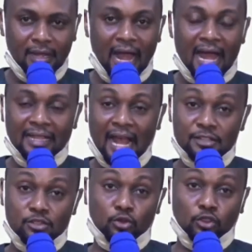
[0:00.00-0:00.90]
and he has
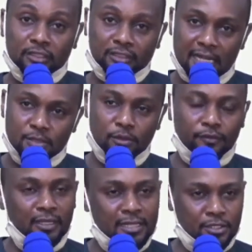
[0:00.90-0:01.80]
to rush down to the
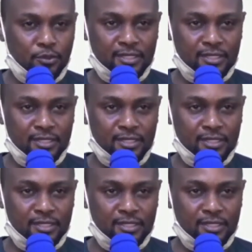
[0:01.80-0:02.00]
village to